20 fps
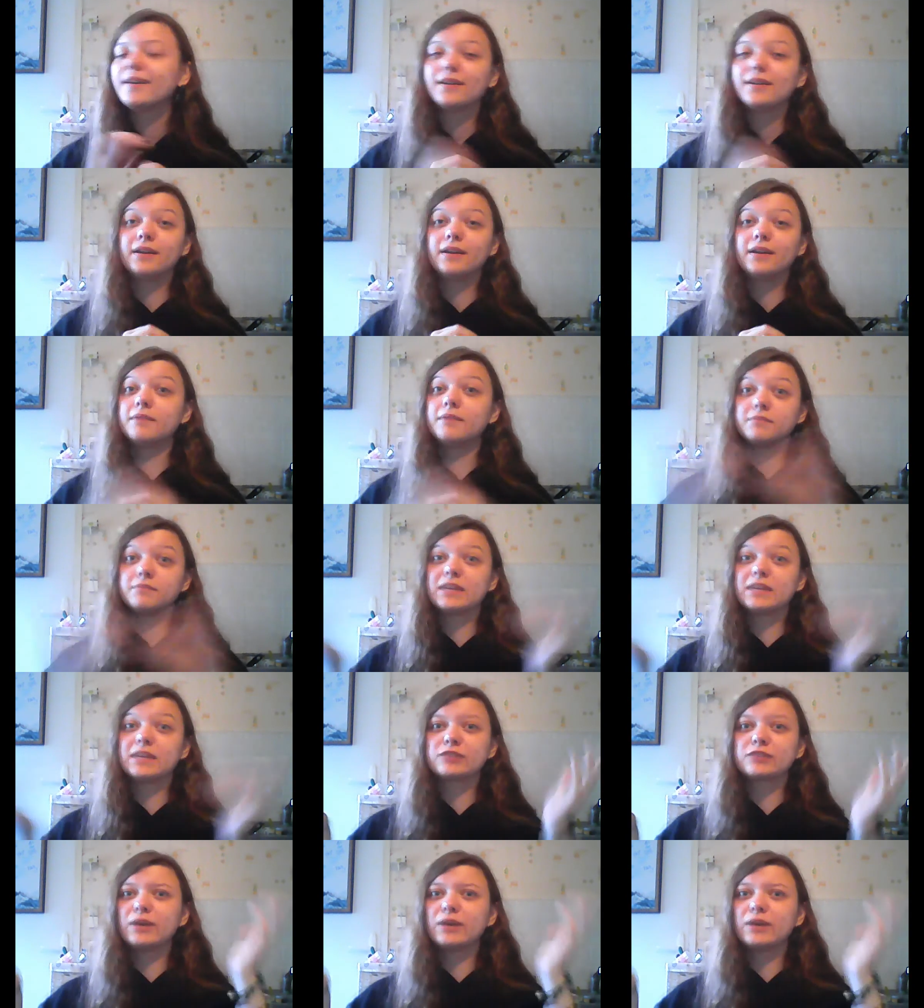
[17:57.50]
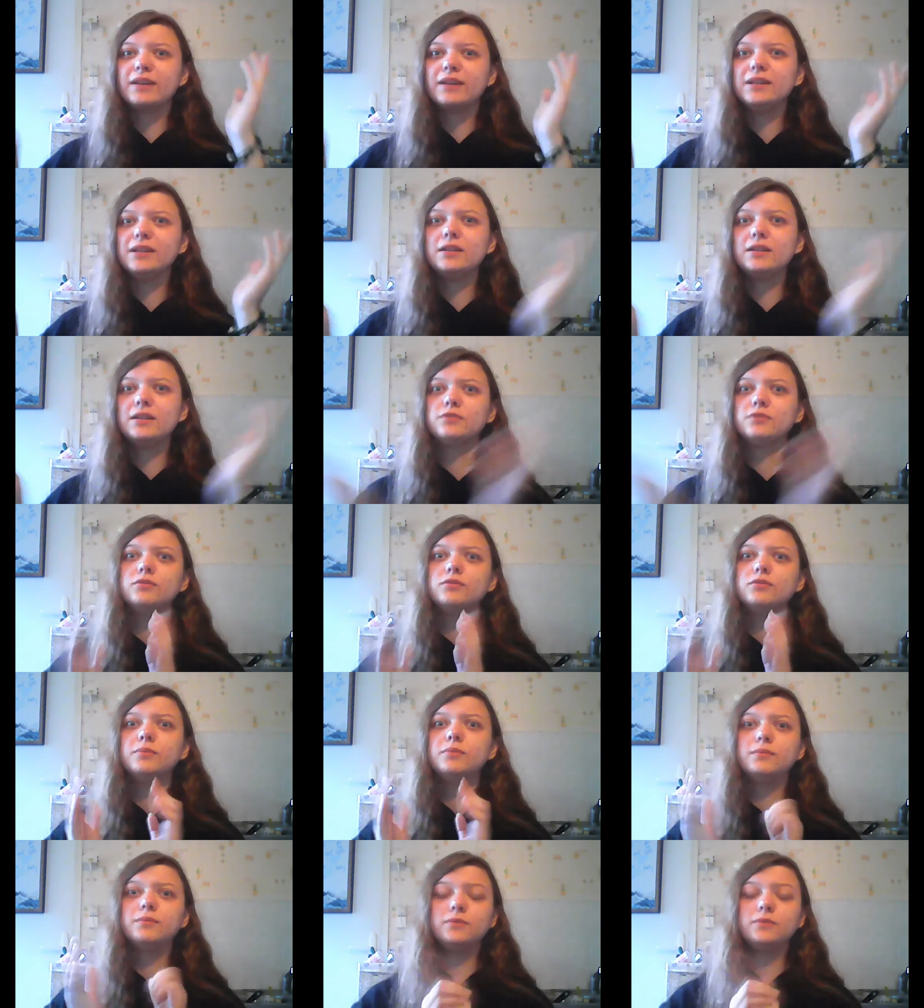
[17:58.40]
And that's what I need
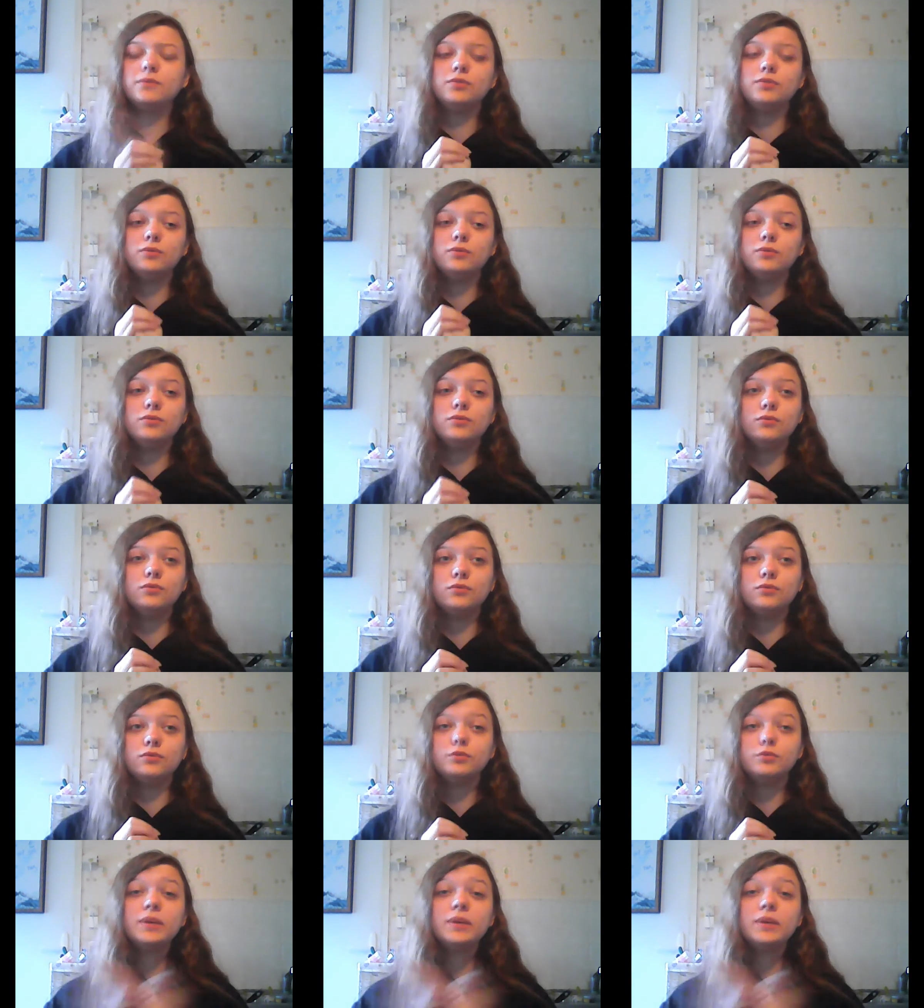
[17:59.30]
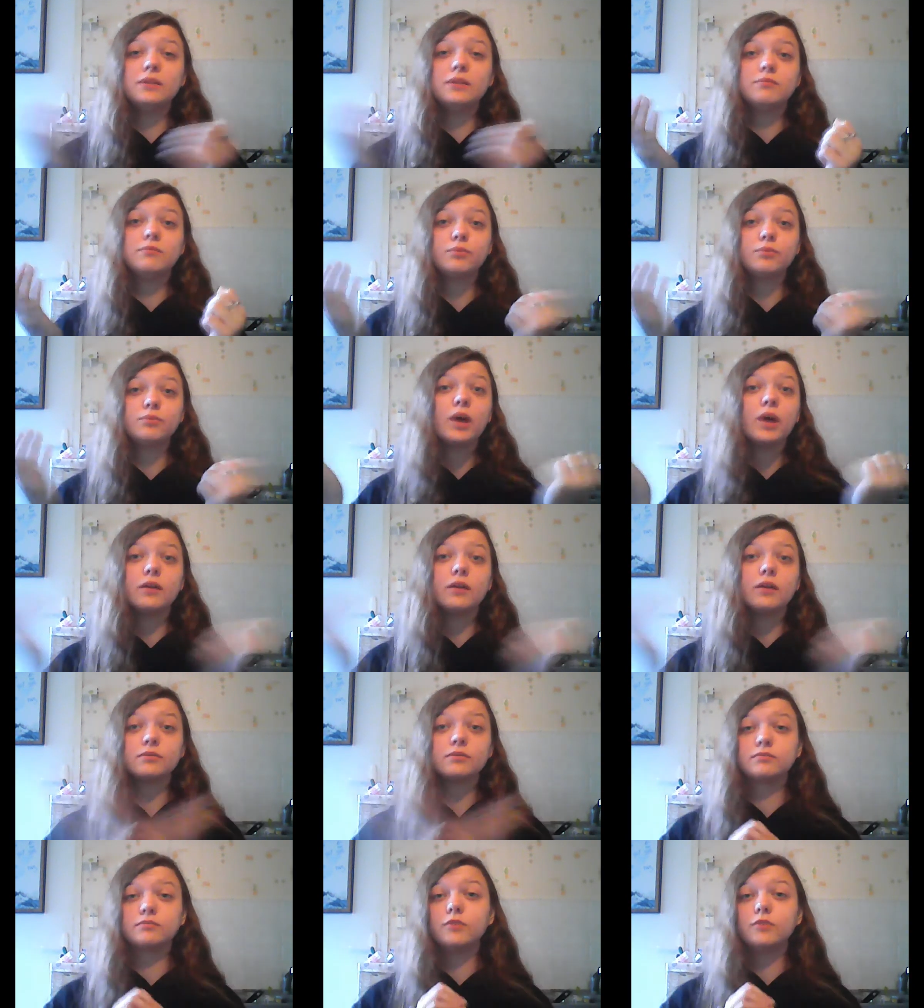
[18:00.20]
to be proud
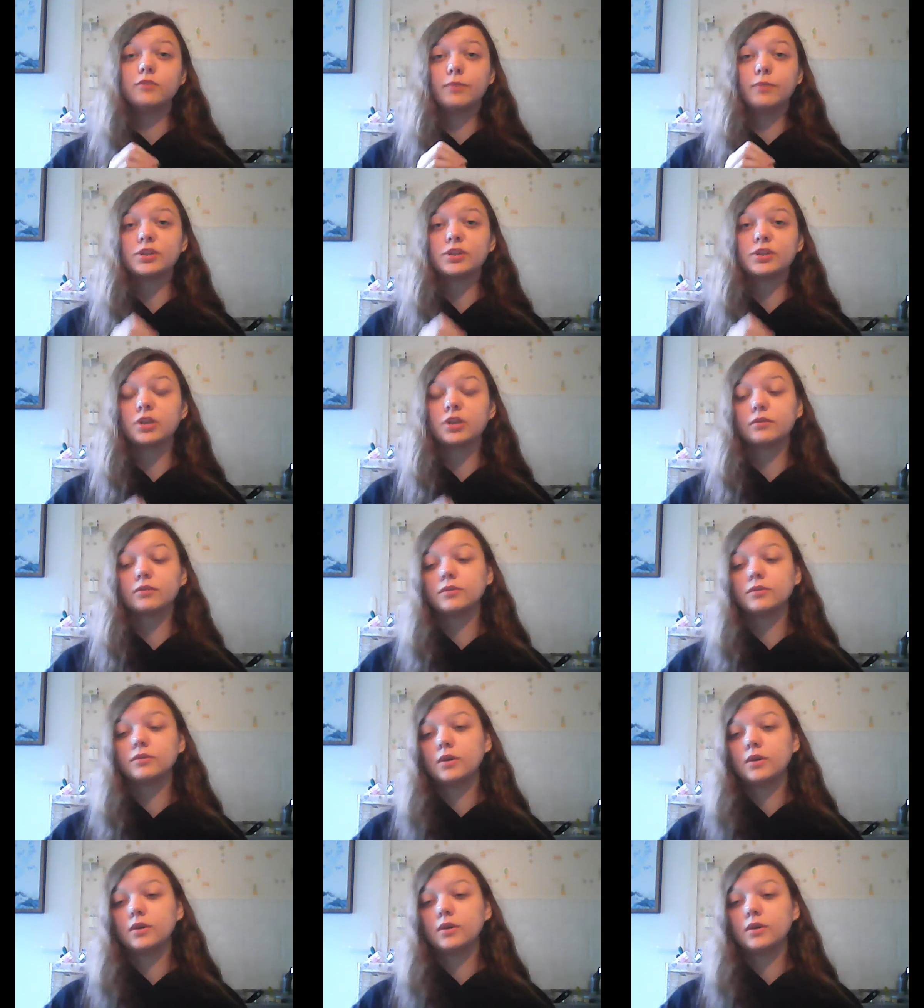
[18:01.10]
of my channel.